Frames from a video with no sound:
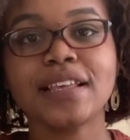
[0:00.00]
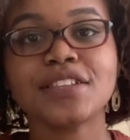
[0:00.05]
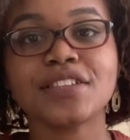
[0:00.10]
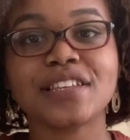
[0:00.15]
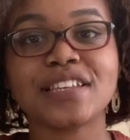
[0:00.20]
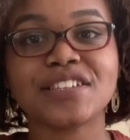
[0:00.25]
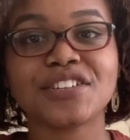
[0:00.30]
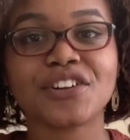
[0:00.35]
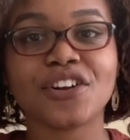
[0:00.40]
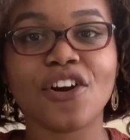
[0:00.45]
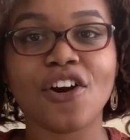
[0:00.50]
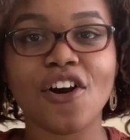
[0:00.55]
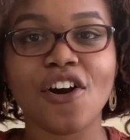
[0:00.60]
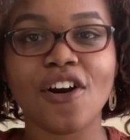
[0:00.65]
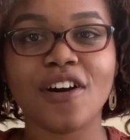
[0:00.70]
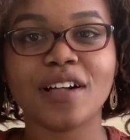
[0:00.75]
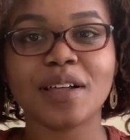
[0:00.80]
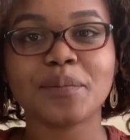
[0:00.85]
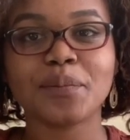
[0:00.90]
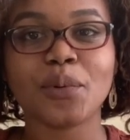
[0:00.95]
These are
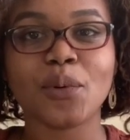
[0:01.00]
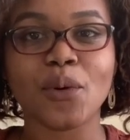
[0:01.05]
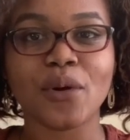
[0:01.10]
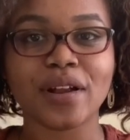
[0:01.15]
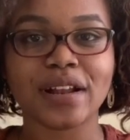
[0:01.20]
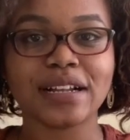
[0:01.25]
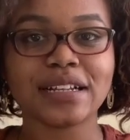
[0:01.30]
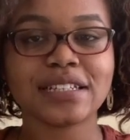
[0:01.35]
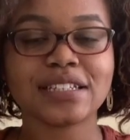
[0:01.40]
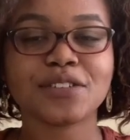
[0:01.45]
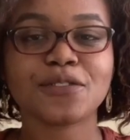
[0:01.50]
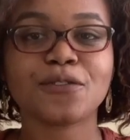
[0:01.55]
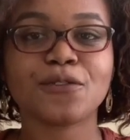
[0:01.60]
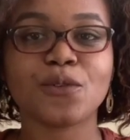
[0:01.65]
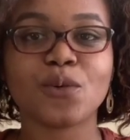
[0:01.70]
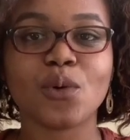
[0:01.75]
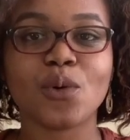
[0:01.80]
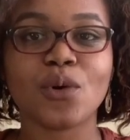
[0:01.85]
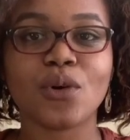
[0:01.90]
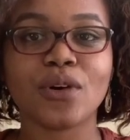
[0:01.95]
all important
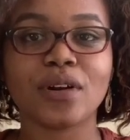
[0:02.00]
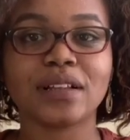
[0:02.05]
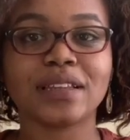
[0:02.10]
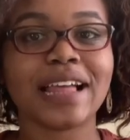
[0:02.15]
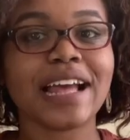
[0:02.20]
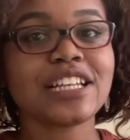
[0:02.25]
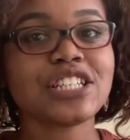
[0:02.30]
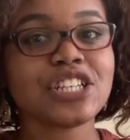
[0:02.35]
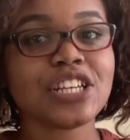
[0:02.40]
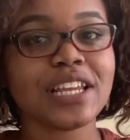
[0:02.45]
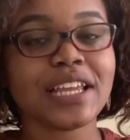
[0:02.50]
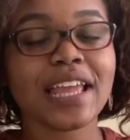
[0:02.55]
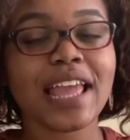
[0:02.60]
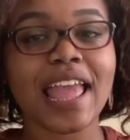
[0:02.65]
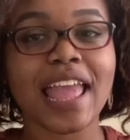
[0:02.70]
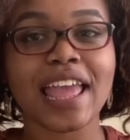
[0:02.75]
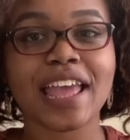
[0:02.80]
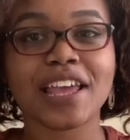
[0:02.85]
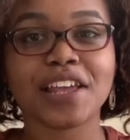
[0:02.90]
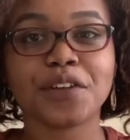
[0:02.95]
for latching
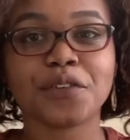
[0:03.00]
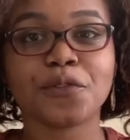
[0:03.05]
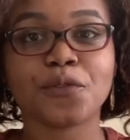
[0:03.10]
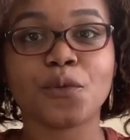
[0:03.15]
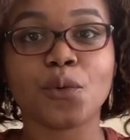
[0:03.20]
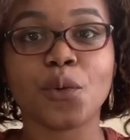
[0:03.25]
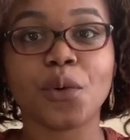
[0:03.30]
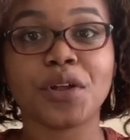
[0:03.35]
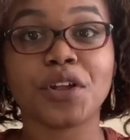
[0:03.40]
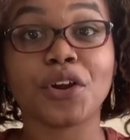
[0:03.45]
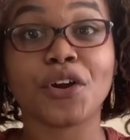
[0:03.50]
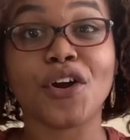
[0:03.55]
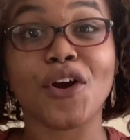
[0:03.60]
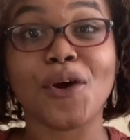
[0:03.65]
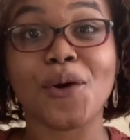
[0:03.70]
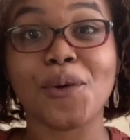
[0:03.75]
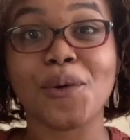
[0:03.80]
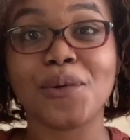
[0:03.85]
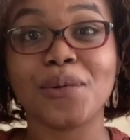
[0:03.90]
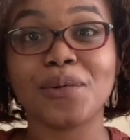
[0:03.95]
and for your
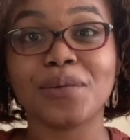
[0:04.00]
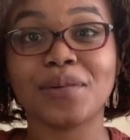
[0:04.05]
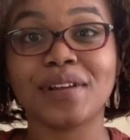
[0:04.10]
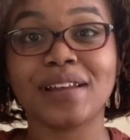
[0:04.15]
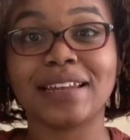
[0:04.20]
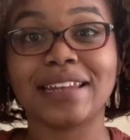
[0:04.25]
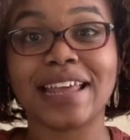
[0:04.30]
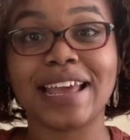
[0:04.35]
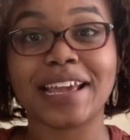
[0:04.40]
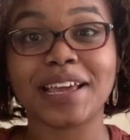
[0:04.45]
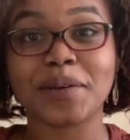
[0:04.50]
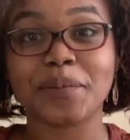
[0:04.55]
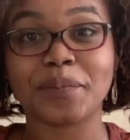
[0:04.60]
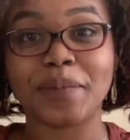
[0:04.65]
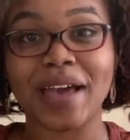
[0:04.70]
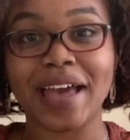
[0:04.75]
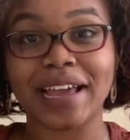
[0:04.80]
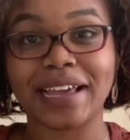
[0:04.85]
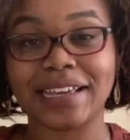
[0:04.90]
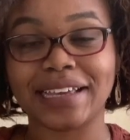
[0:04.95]
own neck,
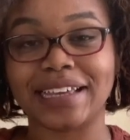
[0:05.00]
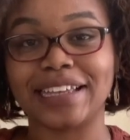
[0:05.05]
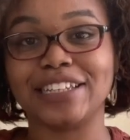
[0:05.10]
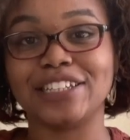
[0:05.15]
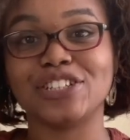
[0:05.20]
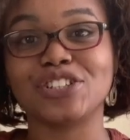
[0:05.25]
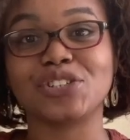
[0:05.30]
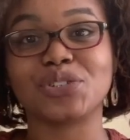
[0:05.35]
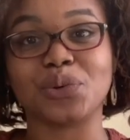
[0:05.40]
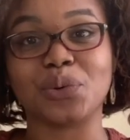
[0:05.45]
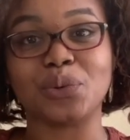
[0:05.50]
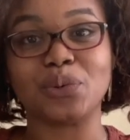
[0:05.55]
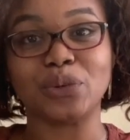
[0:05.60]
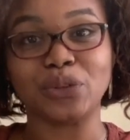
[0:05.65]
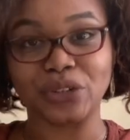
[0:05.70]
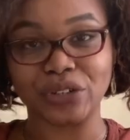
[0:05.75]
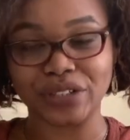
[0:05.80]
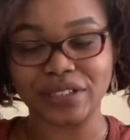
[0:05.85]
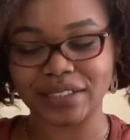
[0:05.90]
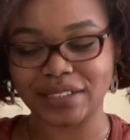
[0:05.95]
back, and
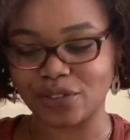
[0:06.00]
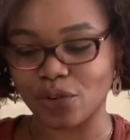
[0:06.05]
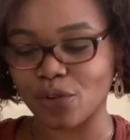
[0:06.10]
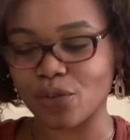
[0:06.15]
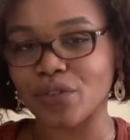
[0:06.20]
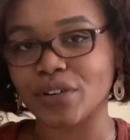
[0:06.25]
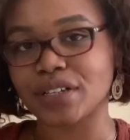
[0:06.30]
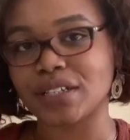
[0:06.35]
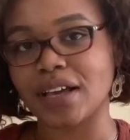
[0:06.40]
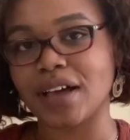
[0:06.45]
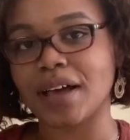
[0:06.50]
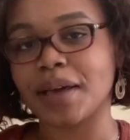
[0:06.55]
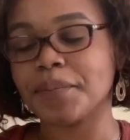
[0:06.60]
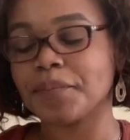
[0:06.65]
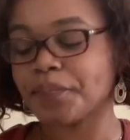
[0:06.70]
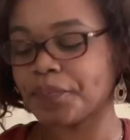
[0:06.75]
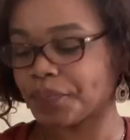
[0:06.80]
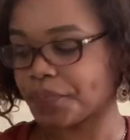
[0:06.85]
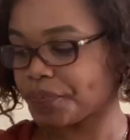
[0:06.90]
shoulders over time.